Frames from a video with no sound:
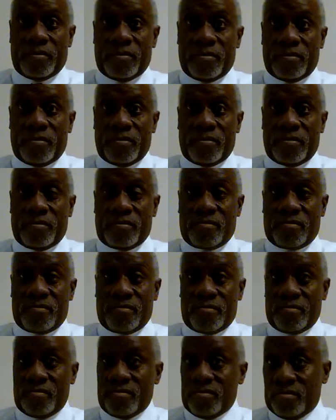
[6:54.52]

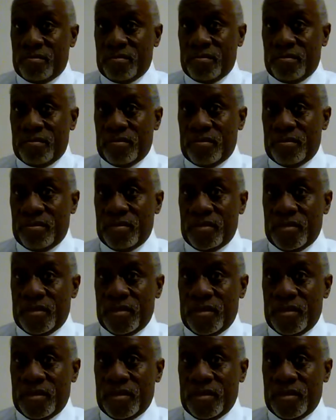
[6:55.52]
[no speech]